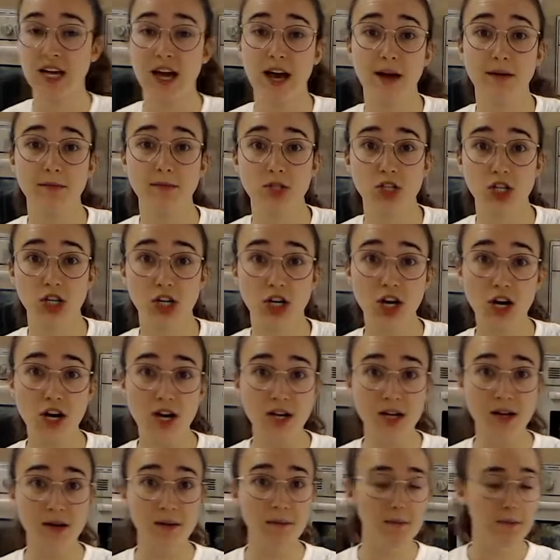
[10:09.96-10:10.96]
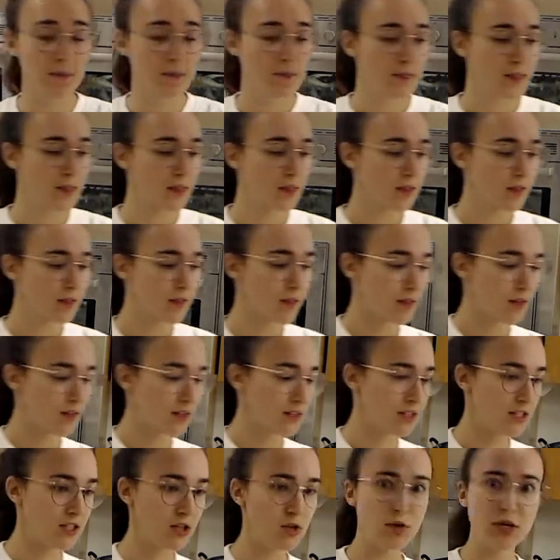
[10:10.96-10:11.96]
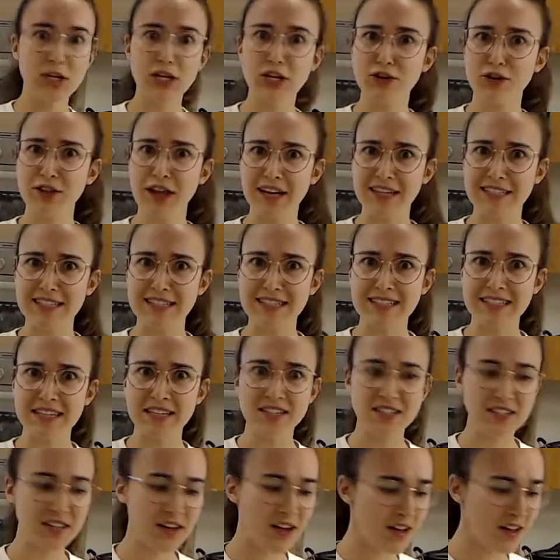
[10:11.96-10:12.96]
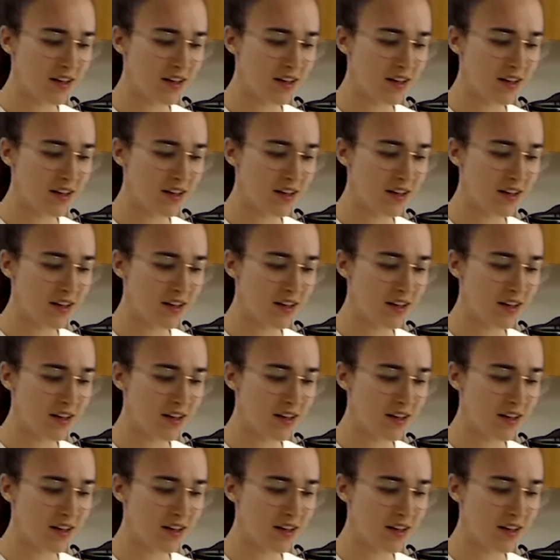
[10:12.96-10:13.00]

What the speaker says: time to cook. You hear that sizzle?